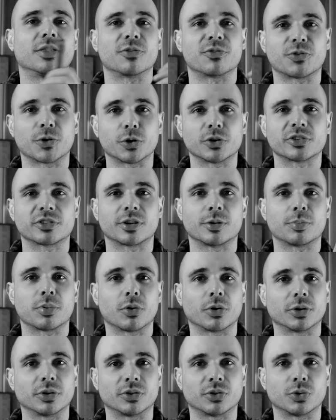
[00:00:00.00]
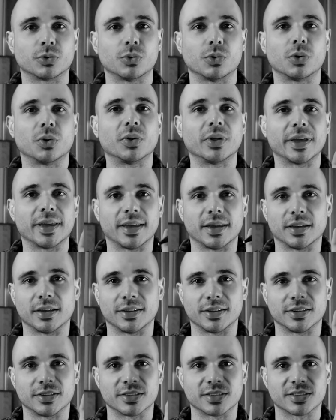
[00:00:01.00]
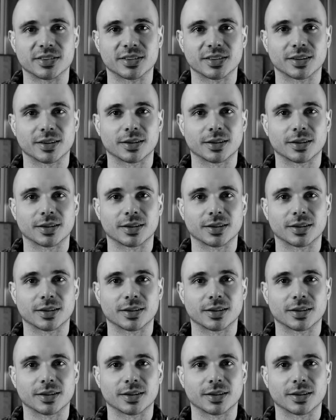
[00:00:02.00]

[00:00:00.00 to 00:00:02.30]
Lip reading: the first important tool is